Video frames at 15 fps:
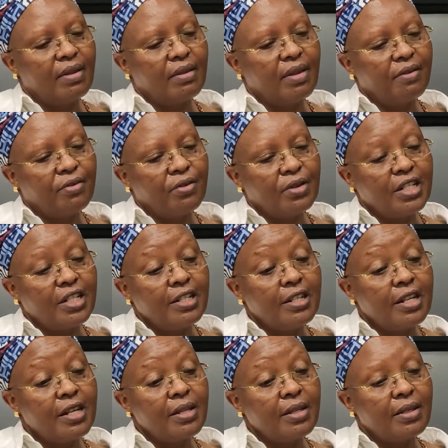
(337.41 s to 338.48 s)
the 14
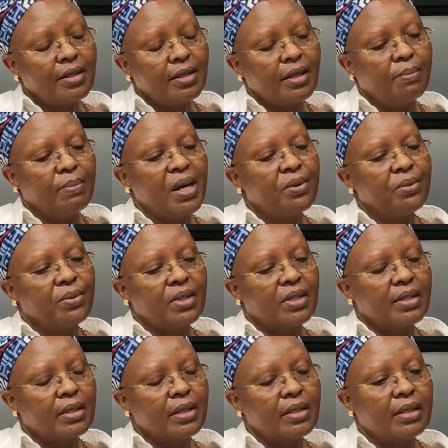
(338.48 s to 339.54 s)
days, Kimani was
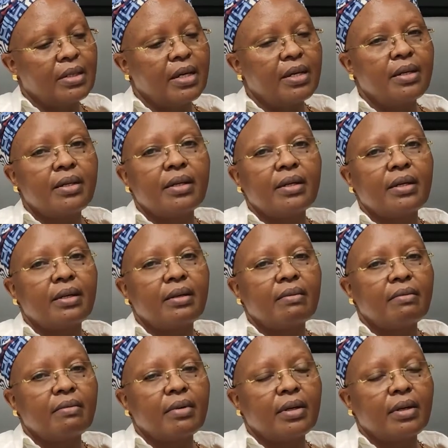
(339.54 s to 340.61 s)
tested
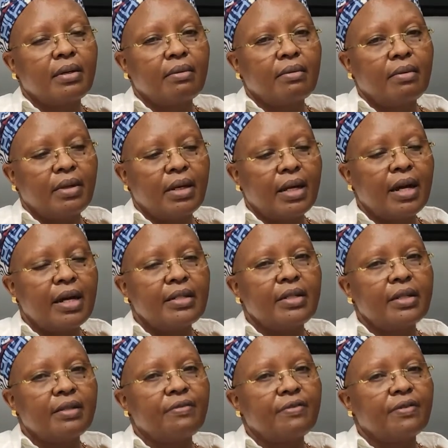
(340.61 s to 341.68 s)

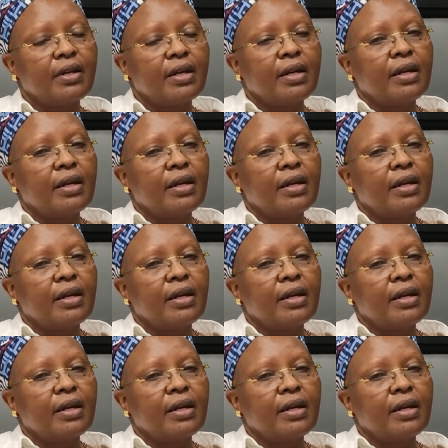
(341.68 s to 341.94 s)
negative,